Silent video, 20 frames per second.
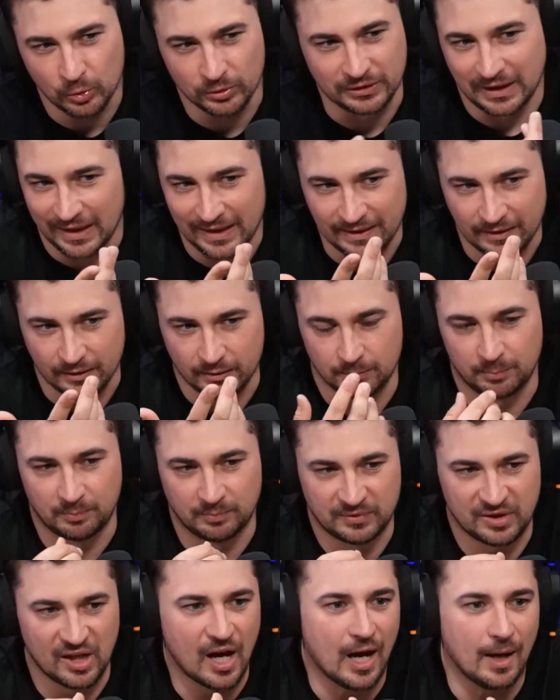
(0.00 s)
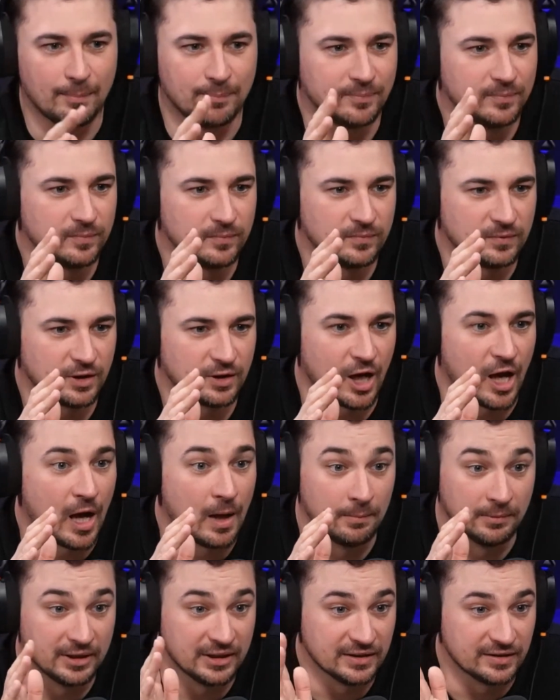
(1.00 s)
like top
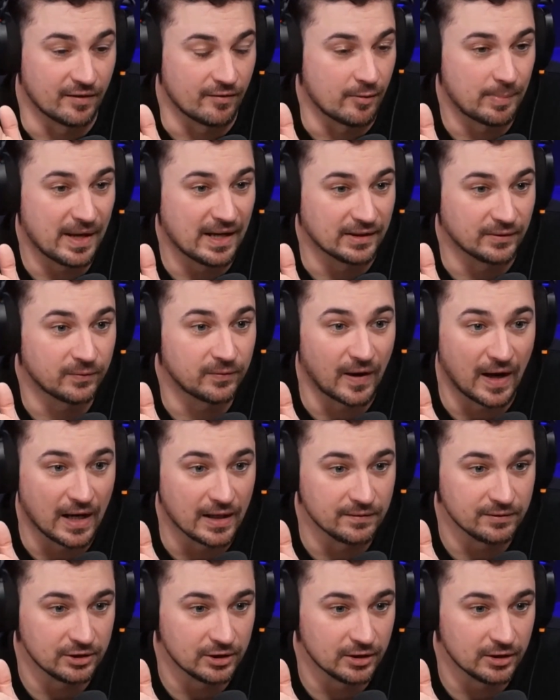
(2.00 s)
comedies of the past 5 years.